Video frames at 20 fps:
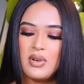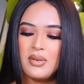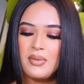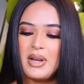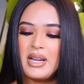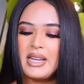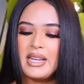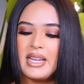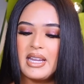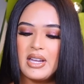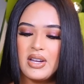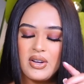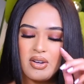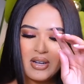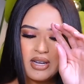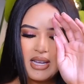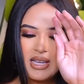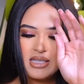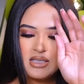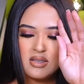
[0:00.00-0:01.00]
one right here
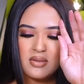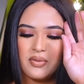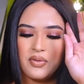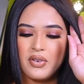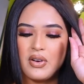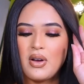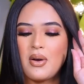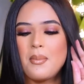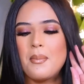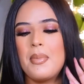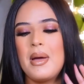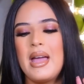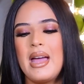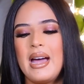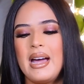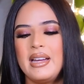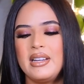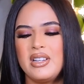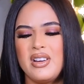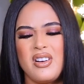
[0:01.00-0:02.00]
is from
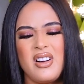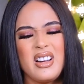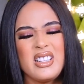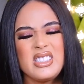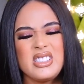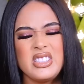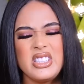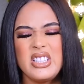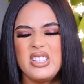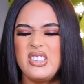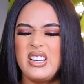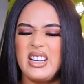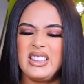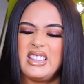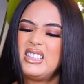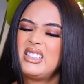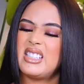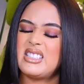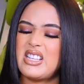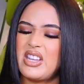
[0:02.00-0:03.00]
pan i
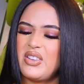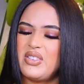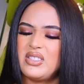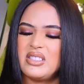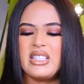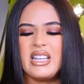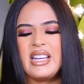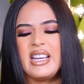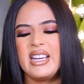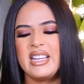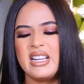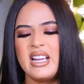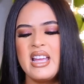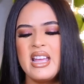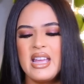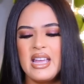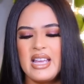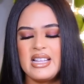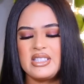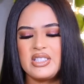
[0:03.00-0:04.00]
think that's how you say it
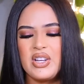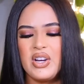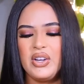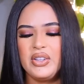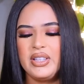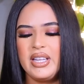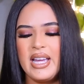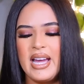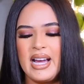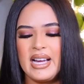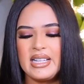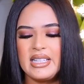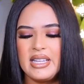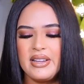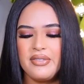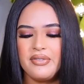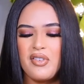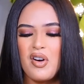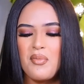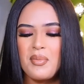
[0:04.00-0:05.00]
it's called the acne
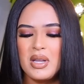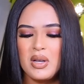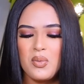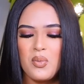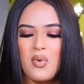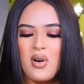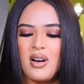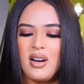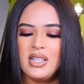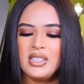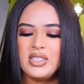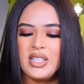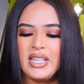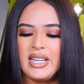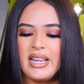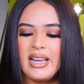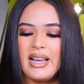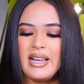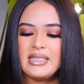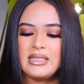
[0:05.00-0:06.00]
foaming wash and
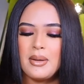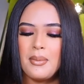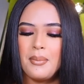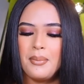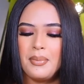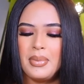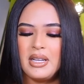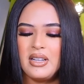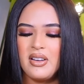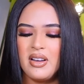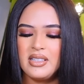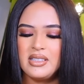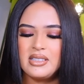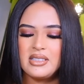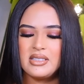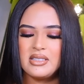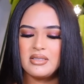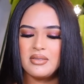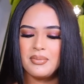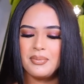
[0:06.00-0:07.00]
it has
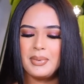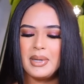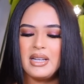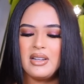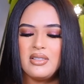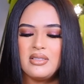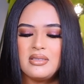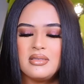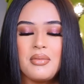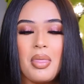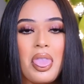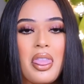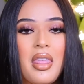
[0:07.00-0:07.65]
Benon's, Benon's